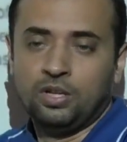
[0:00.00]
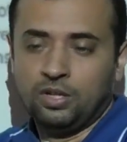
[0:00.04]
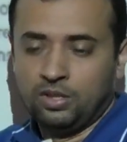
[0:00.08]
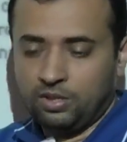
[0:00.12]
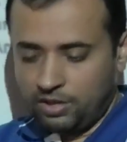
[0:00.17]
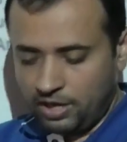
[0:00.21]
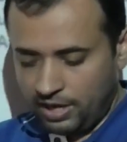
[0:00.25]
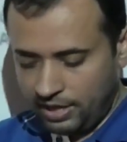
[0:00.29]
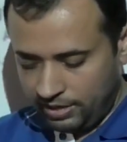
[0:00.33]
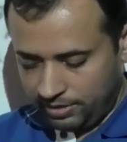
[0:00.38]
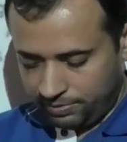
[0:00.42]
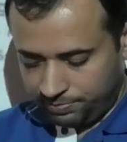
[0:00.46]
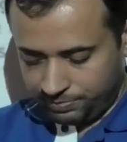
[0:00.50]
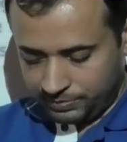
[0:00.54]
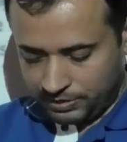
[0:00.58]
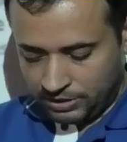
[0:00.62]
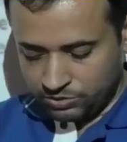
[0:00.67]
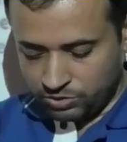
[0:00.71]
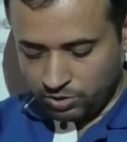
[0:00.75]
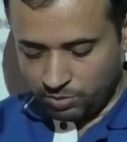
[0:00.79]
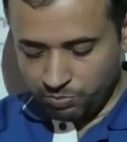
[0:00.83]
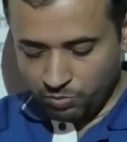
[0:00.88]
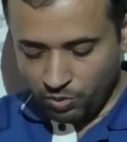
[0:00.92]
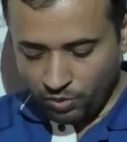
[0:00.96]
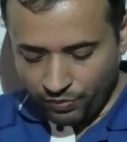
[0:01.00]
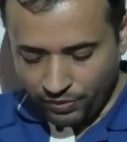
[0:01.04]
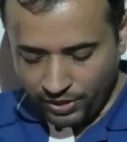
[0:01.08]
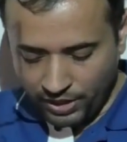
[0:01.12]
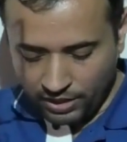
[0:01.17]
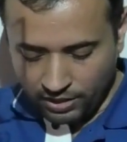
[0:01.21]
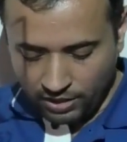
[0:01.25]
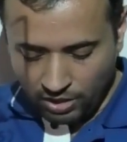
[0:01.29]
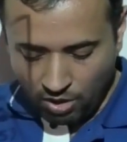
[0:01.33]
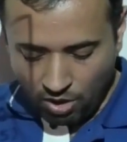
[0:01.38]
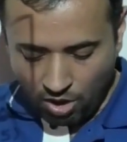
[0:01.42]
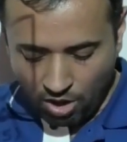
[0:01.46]
Right. So
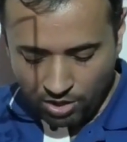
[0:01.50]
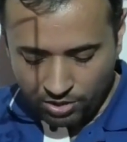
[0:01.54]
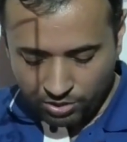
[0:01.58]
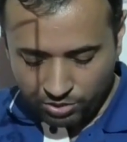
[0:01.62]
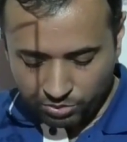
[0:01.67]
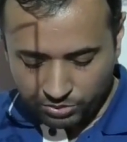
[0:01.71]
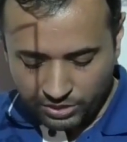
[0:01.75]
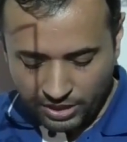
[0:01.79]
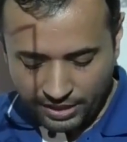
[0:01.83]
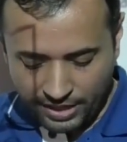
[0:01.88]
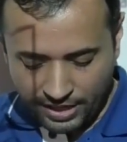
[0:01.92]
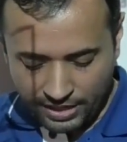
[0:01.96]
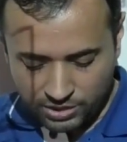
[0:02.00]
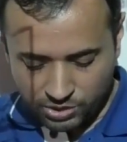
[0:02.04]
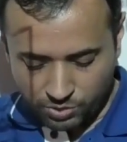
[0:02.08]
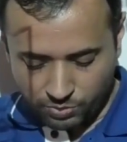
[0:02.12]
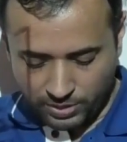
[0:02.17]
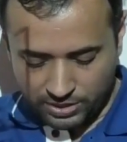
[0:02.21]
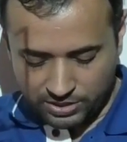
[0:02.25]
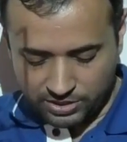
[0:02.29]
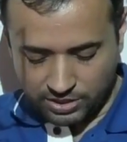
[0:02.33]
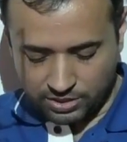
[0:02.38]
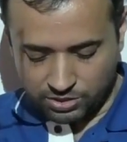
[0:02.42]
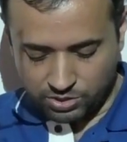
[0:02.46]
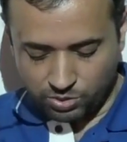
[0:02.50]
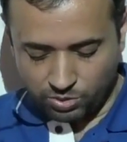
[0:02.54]
moving on to the next question.